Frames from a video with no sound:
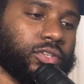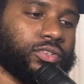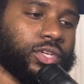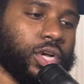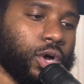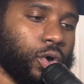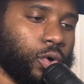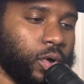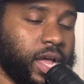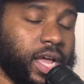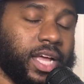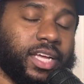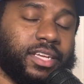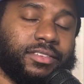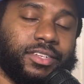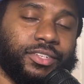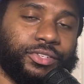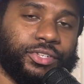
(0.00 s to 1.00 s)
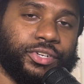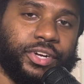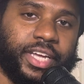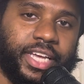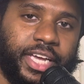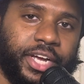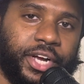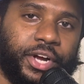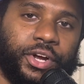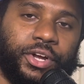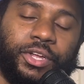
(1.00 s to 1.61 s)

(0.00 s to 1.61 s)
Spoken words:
So since you're here,